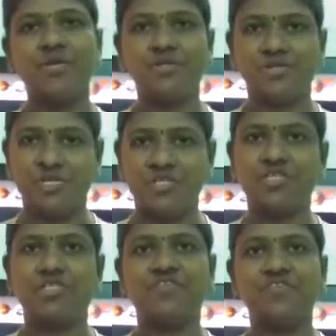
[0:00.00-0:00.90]
to
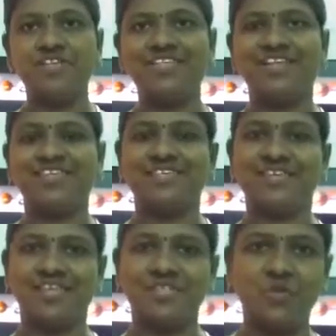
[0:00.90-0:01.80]
teach the first
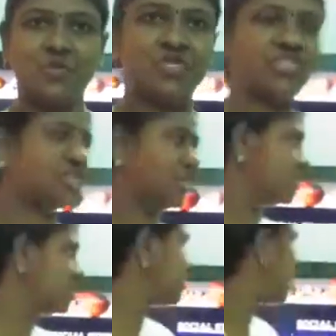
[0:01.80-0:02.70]
lesson in social studies,